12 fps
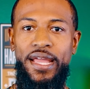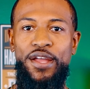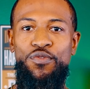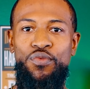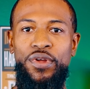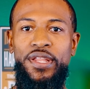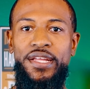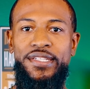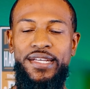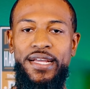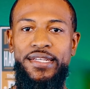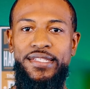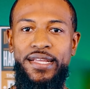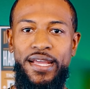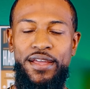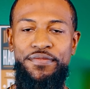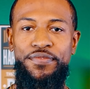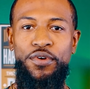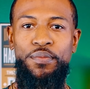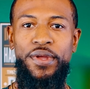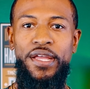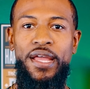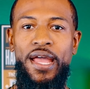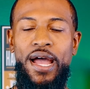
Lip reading: it really changed the game for me.